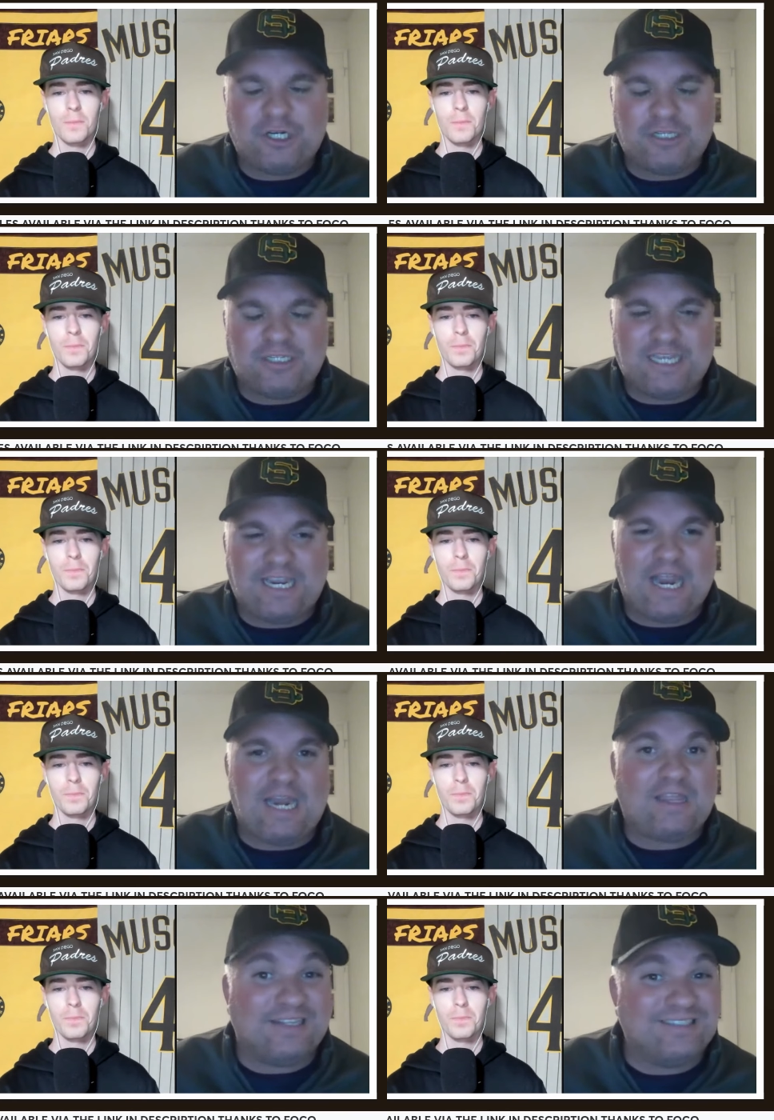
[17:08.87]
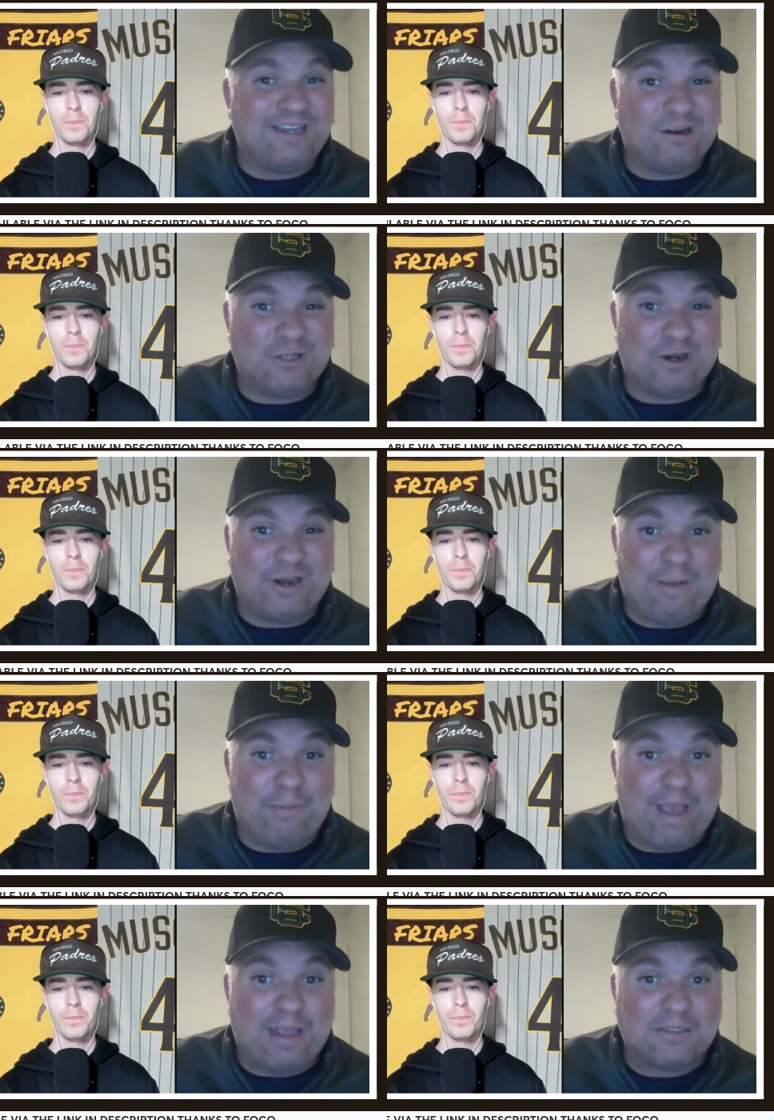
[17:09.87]
Speaker 1: cede anything to the Arizona
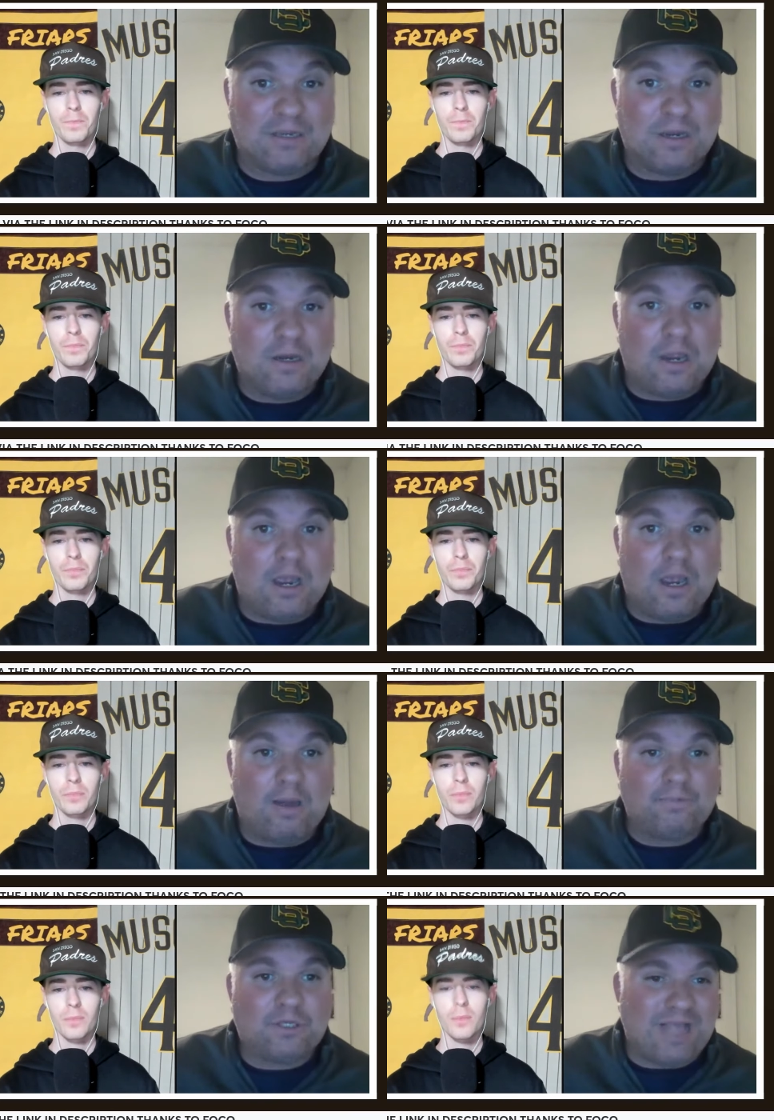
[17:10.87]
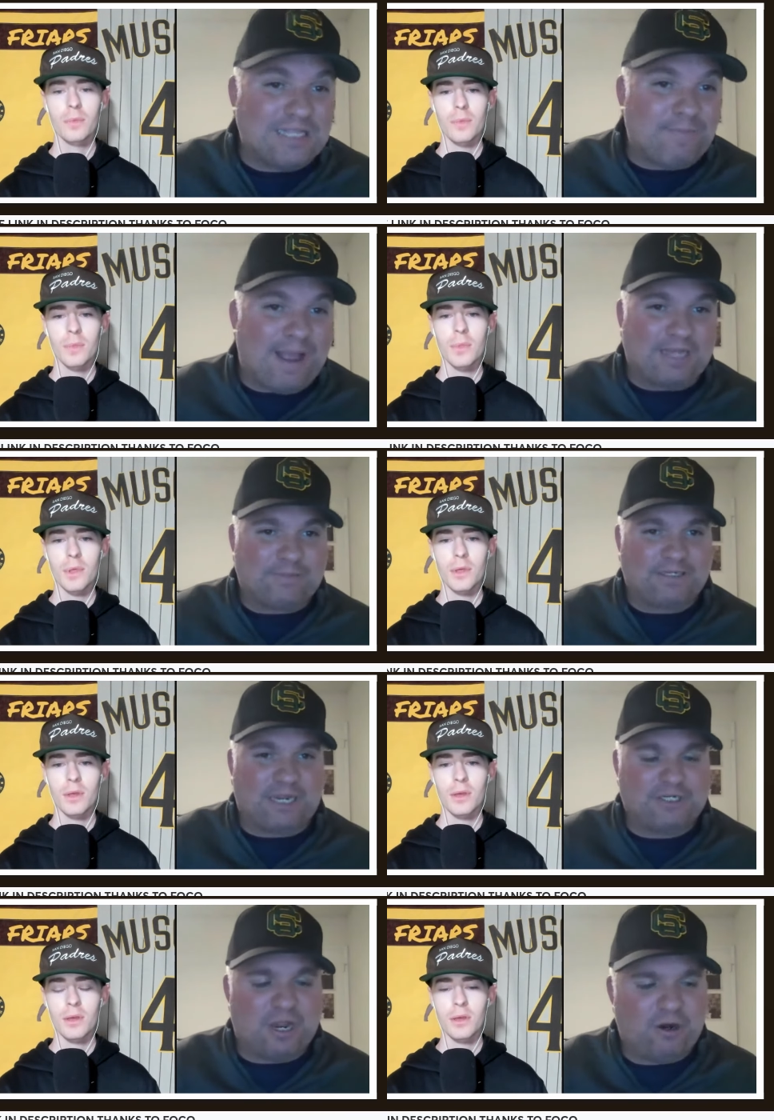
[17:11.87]
Diamondbacks. Um, so that's my
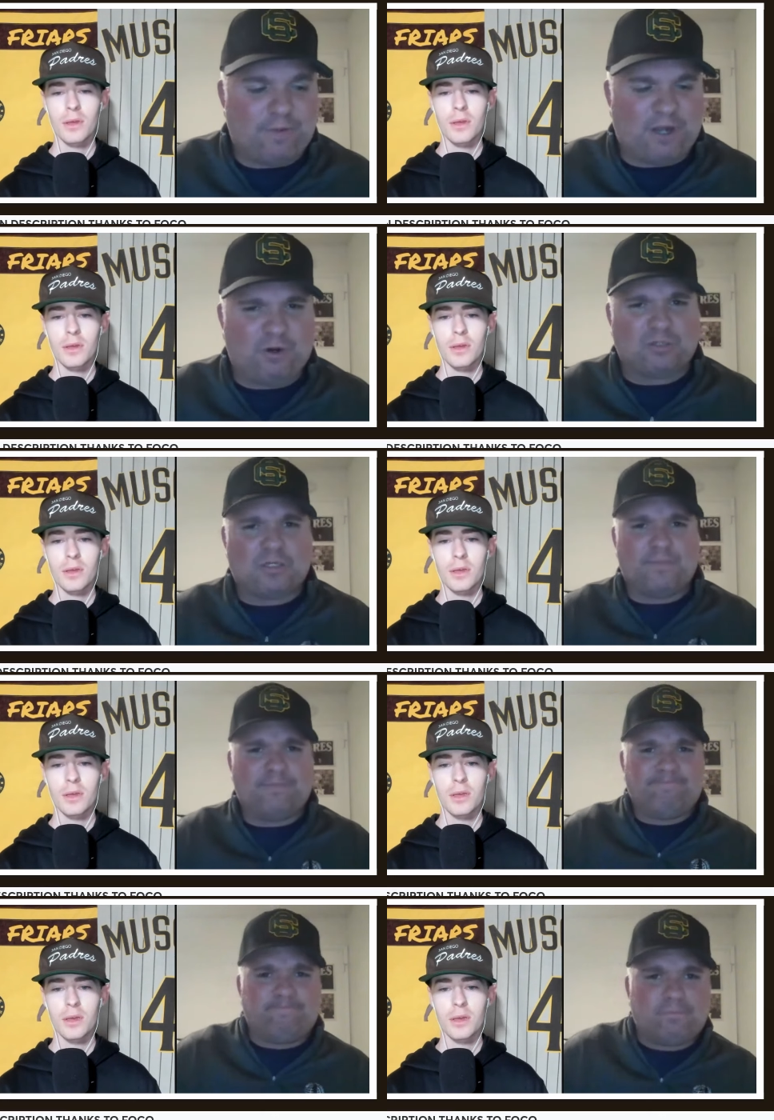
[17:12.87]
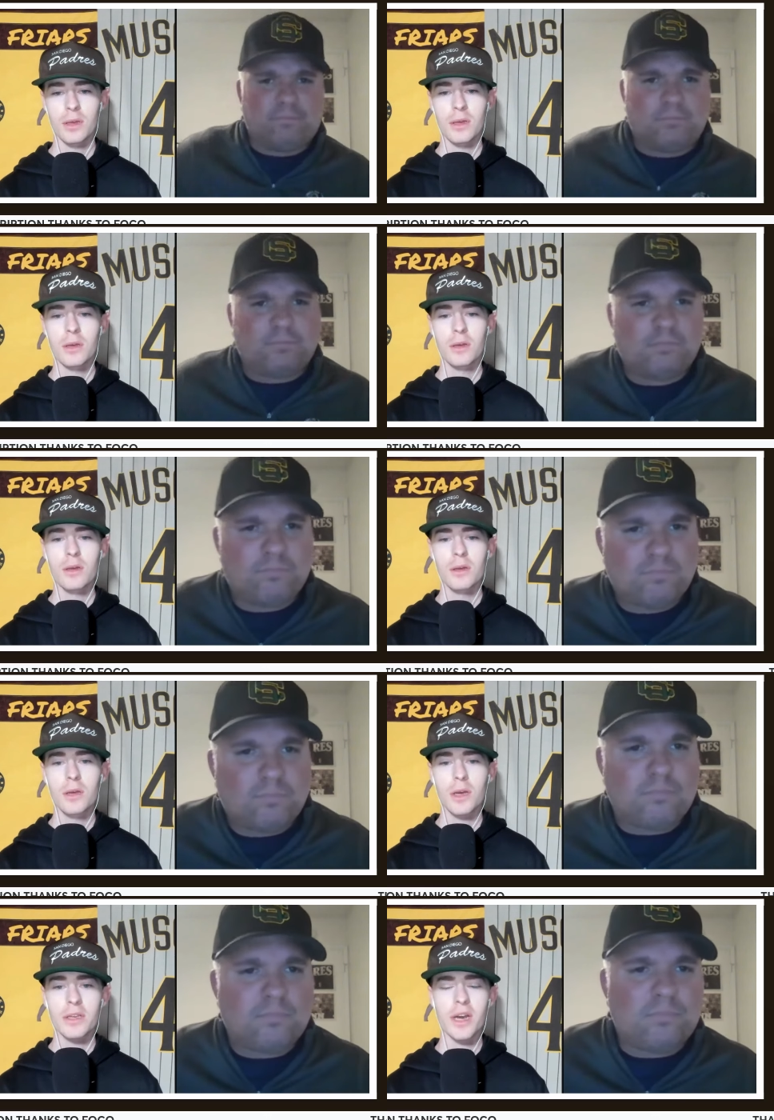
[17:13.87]
expectation. I don't know about yours.
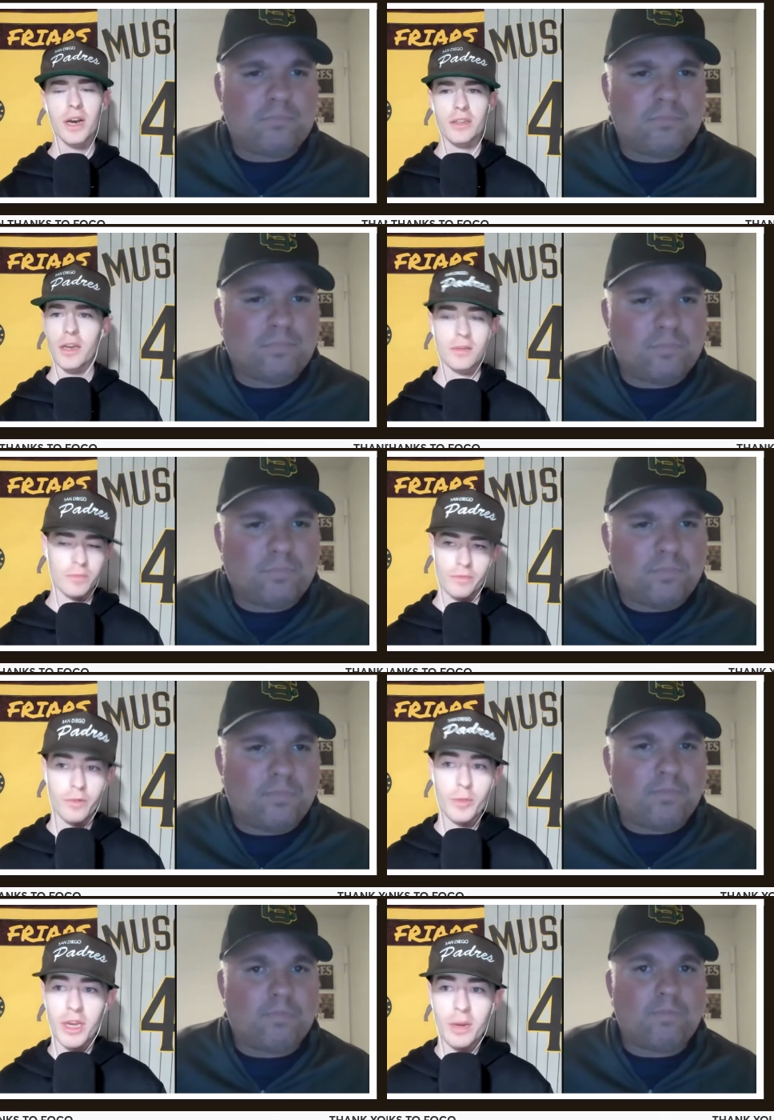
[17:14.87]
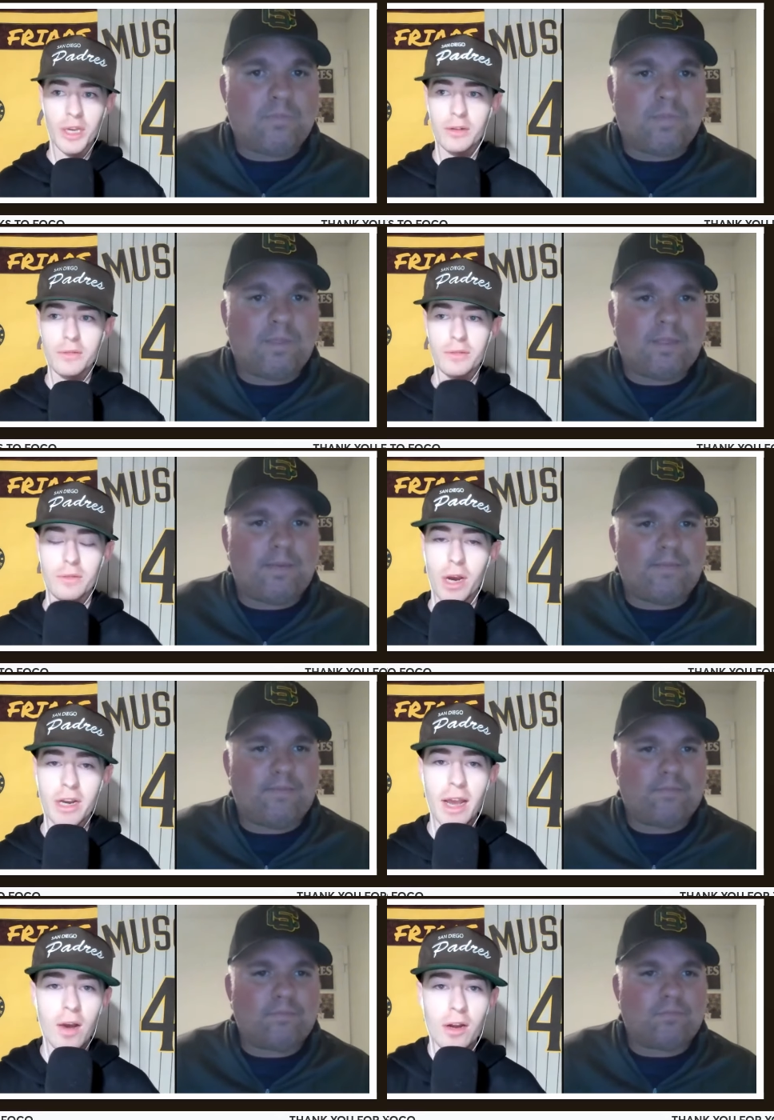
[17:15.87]
Speaker 2: Yeah, for me, I mean,
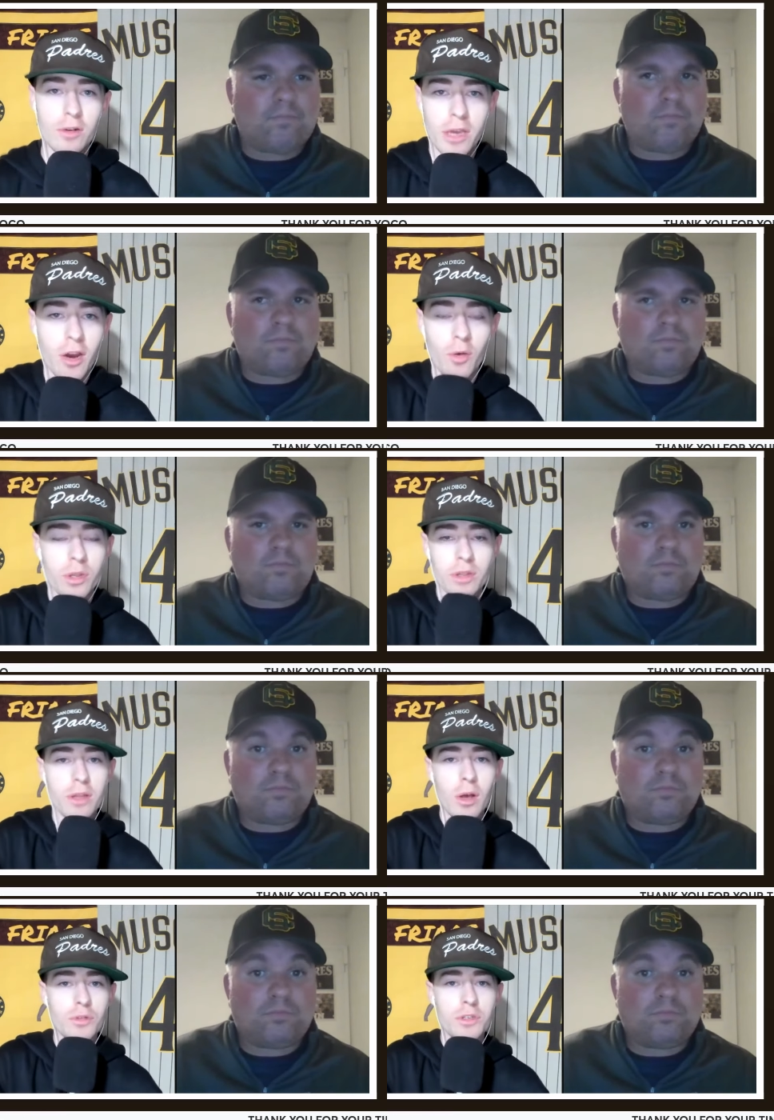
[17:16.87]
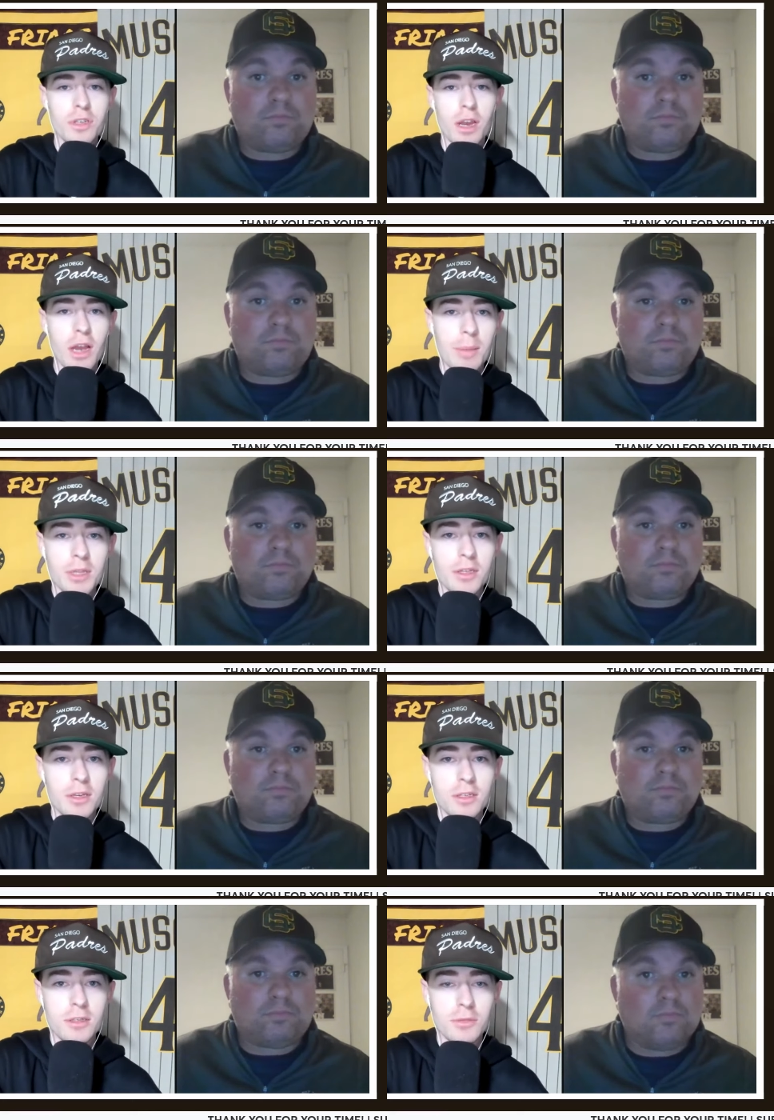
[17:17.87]
right now, I don't care what else is going to happen
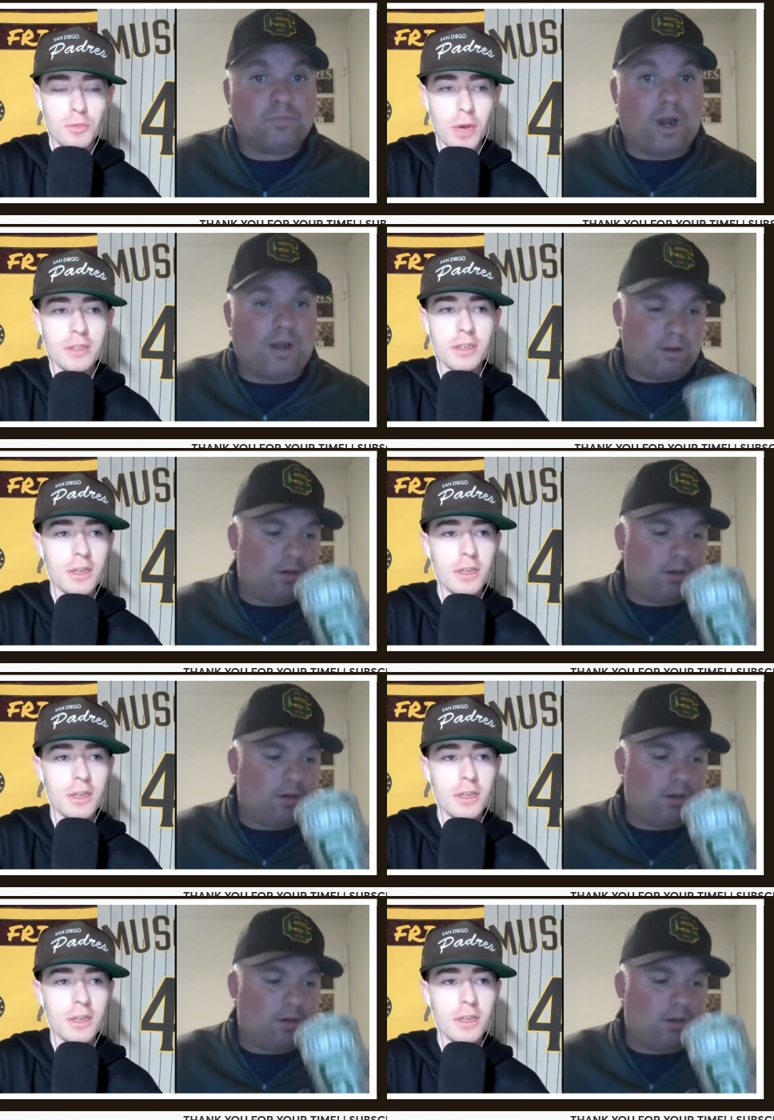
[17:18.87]
this rest of